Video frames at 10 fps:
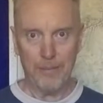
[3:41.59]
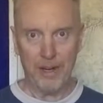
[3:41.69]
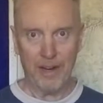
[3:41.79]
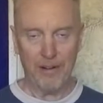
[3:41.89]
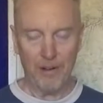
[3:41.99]

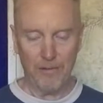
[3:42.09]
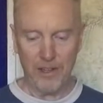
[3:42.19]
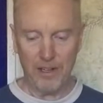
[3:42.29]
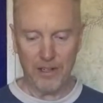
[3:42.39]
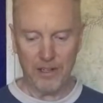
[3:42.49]
And I don't know if
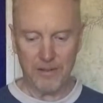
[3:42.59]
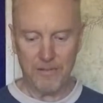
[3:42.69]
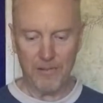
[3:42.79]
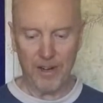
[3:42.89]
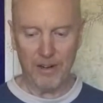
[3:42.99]
they just
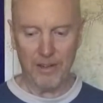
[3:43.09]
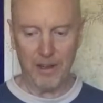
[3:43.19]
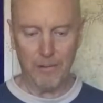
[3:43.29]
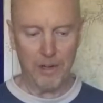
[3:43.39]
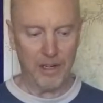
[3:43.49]
figured
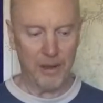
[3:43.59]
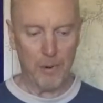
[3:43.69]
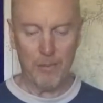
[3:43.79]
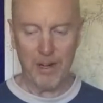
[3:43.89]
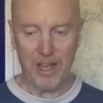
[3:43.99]
they wanted to get
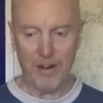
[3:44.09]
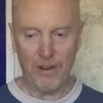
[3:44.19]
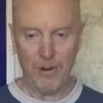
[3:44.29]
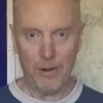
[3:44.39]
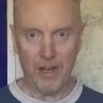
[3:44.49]
more money out
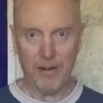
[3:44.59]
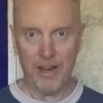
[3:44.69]
of it or what.